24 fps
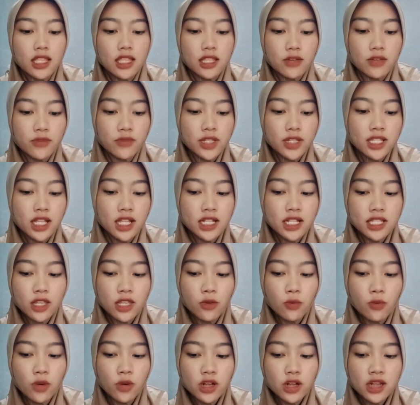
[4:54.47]
The
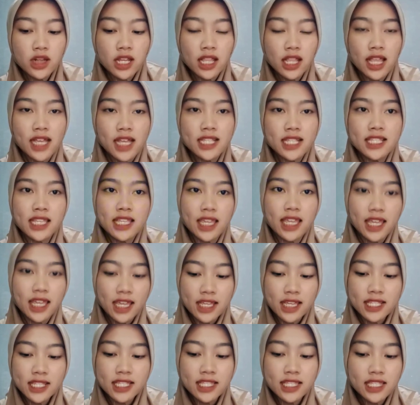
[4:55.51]
resulting word class
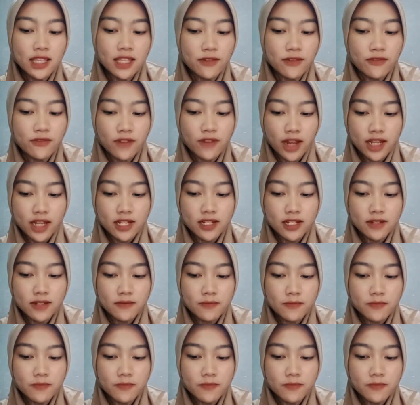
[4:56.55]
is different.